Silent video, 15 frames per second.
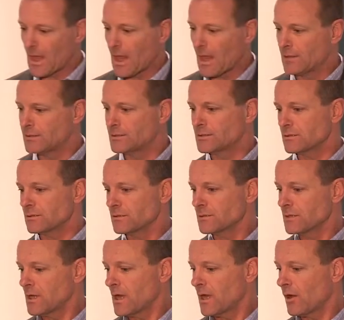and
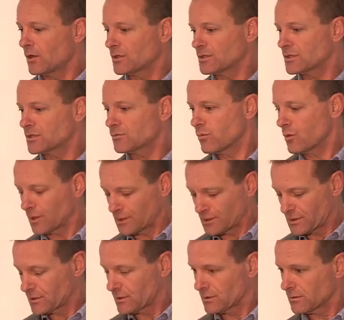yeah, I just wanted
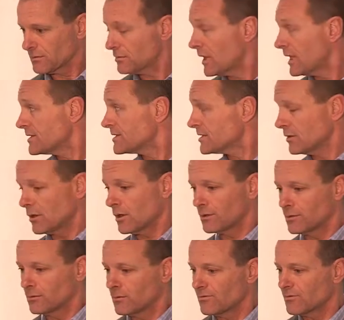to, that slide
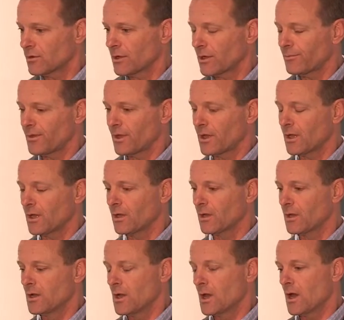that we've got up there,
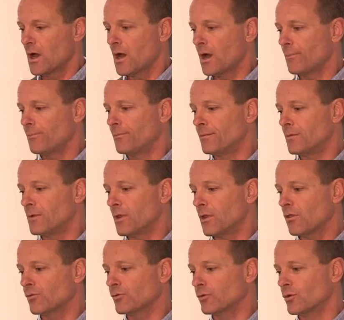um,
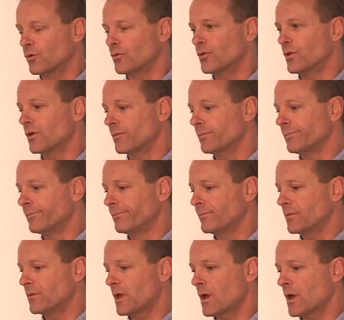through the
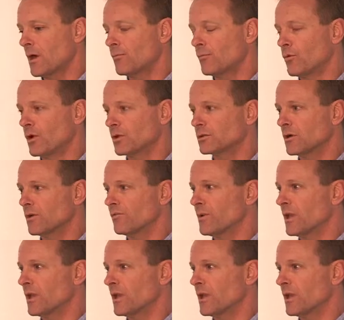um, Work Life